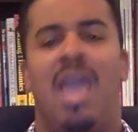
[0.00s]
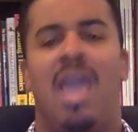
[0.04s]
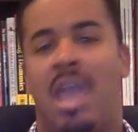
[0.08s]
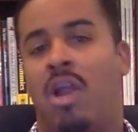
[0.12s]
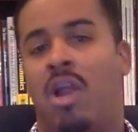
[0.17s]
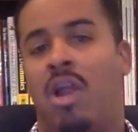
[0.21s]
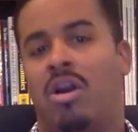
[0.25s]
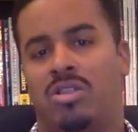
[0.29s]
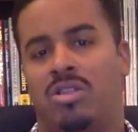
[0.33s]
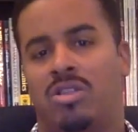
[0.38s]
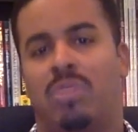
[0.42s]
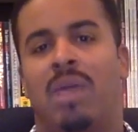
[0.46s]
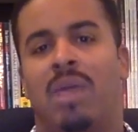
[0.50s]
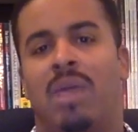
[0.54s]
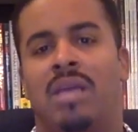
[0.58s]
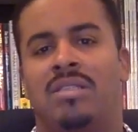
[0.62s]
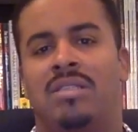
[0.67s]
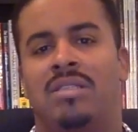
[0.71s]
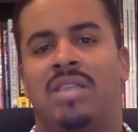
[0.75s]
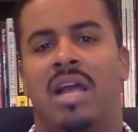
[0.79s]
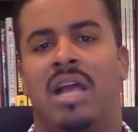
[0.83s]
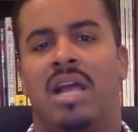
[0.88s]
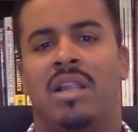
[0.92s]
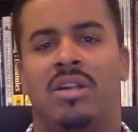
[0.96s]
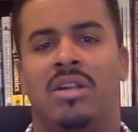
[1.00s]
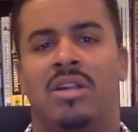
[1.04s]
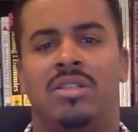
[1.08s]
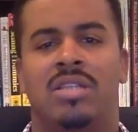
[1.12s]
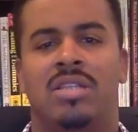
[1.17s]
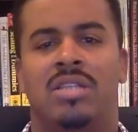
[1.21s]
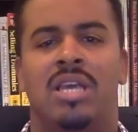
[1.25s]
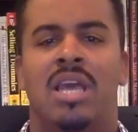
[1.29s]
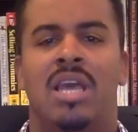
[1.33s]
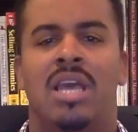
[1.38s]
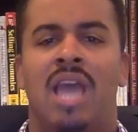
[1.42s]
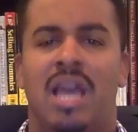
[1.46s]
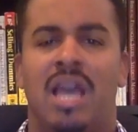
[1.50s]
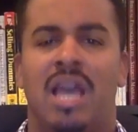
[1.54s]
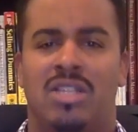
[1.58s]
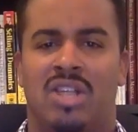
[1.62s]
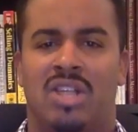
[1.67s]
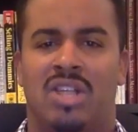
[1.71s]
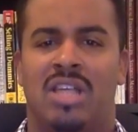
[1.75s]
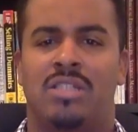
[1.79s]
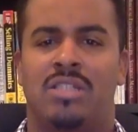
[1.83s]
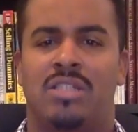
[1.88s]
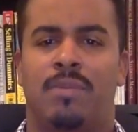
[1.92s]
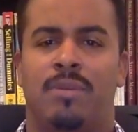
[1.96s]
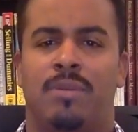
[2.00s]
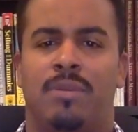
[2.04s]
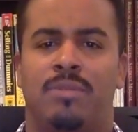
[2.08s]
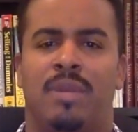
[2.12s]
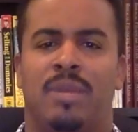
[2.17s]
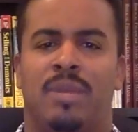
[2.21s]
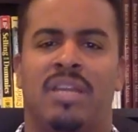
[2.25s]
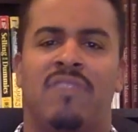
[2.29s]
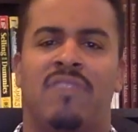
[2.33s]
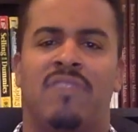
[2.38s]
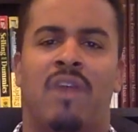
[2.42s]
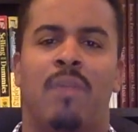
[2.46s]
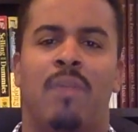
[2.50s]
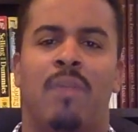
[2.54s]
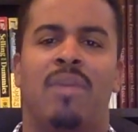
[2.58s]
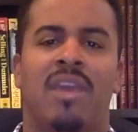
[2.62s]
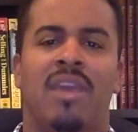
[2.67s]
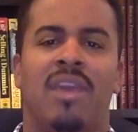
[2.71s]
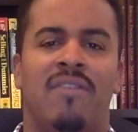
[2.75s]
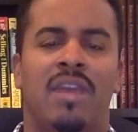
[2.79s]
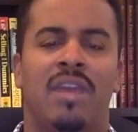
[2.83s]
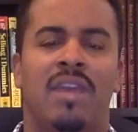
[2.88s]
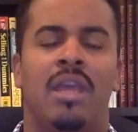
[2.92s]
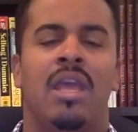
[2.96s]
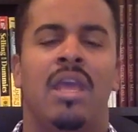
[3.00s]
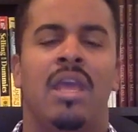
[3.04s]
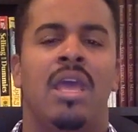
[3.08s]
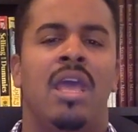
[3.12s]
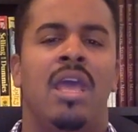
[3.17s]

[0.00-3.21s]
and also my sellers. And so that's the perspective I'm giving.